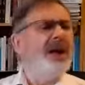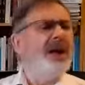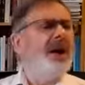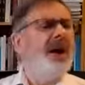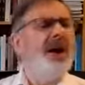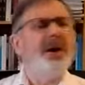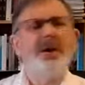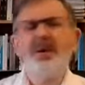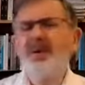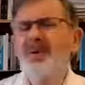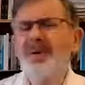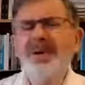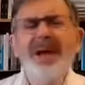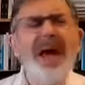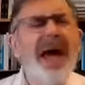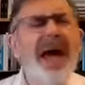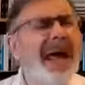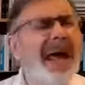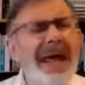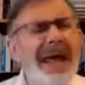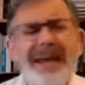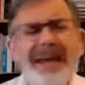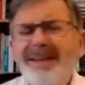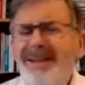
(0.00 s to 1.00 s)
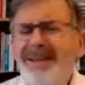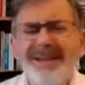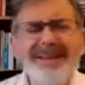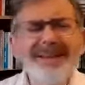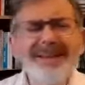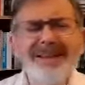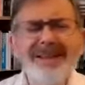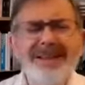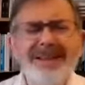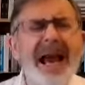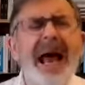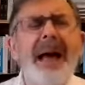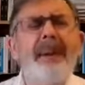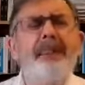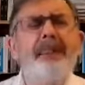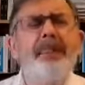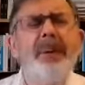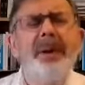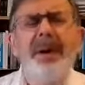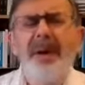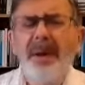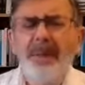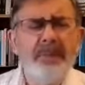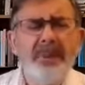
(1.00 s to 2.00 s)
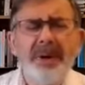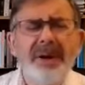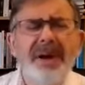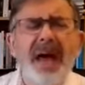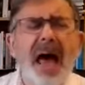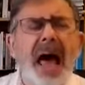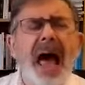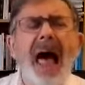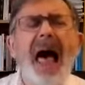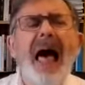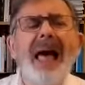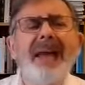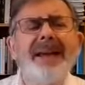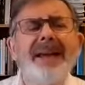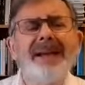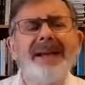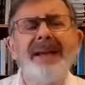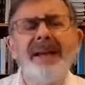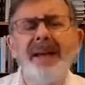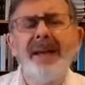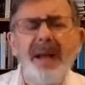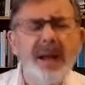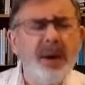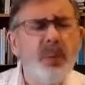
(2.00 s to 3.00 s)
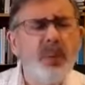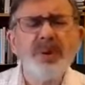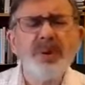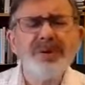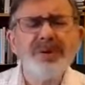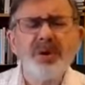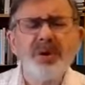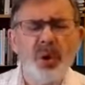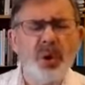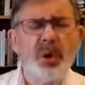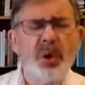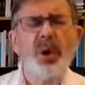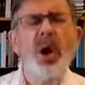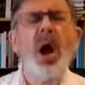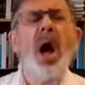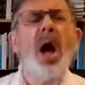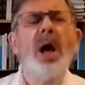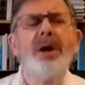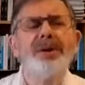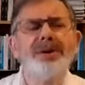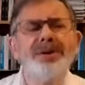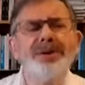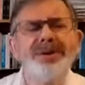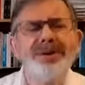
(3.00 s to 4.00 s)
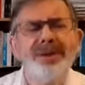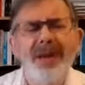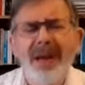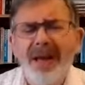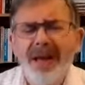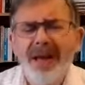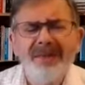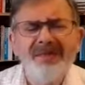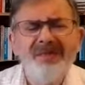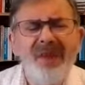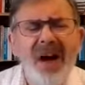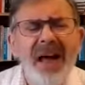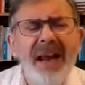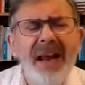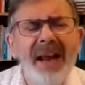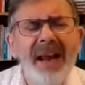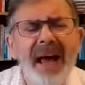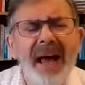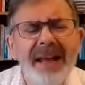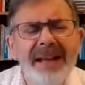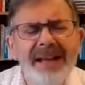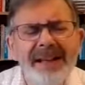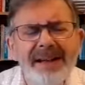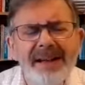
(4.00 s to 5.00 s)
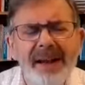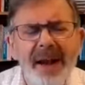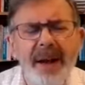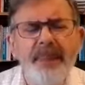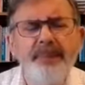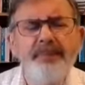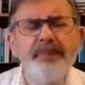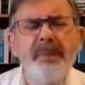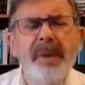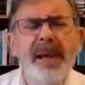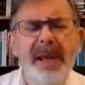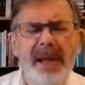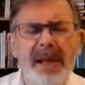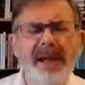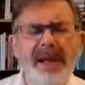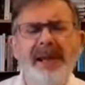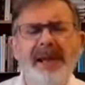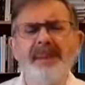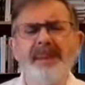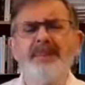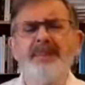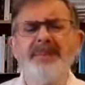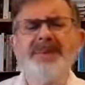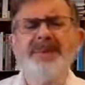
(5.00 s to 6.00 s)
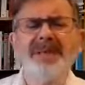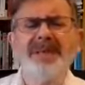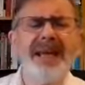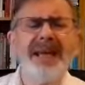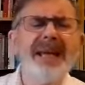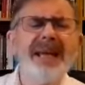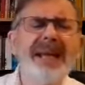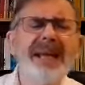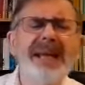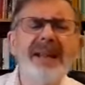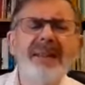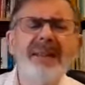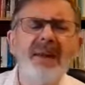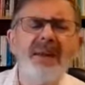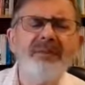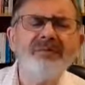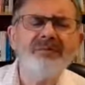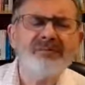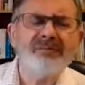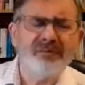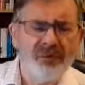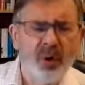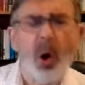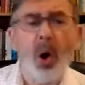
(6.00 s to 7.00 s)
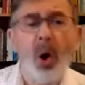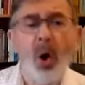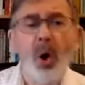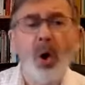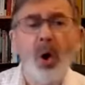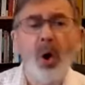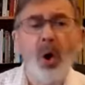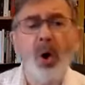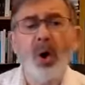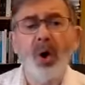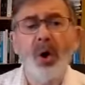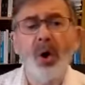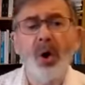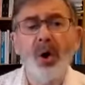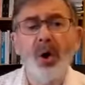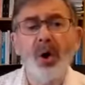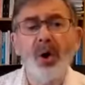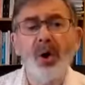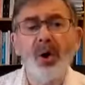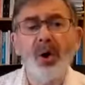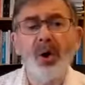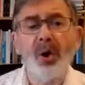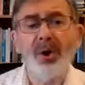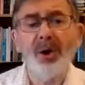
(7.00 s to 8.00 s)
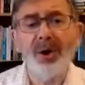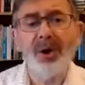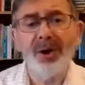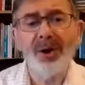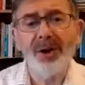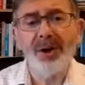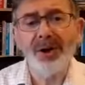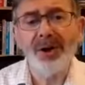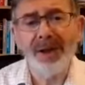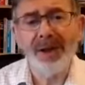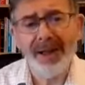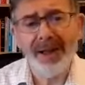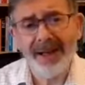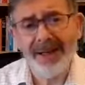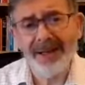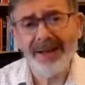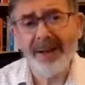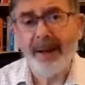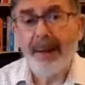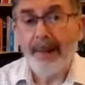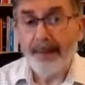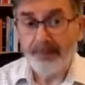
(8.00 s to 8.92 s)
A good hearted chap, but aye he was cross, than I come hame to the Fornet.